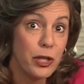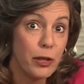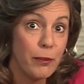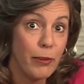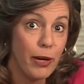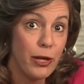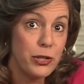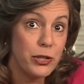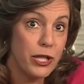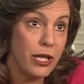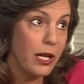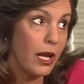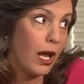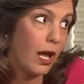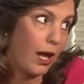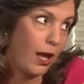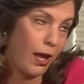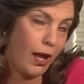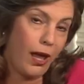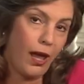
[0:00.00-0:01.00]
your budget.
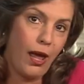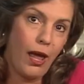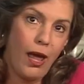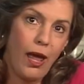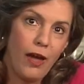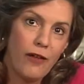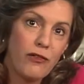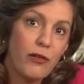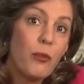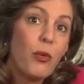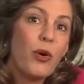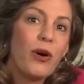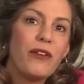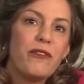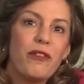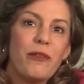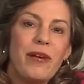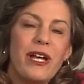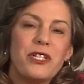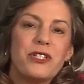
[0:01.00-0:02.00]
For more
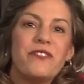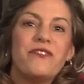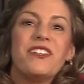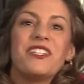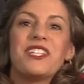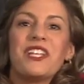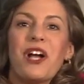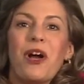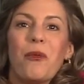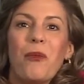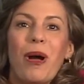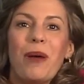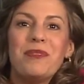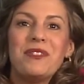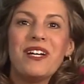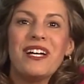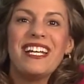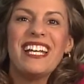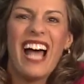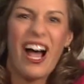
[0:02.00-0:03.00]
information, visit our
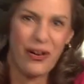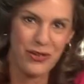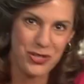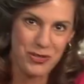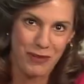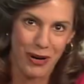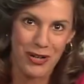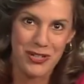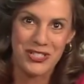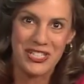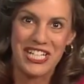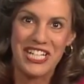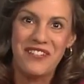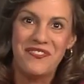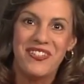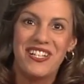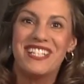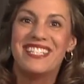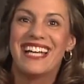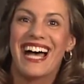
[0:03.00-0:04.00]
website, House Smarts
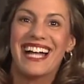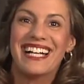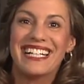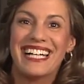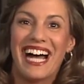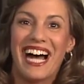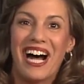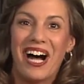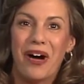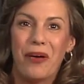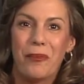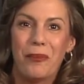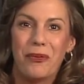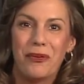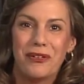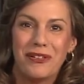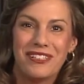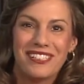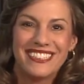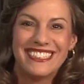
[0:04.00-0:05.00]
T V dot com.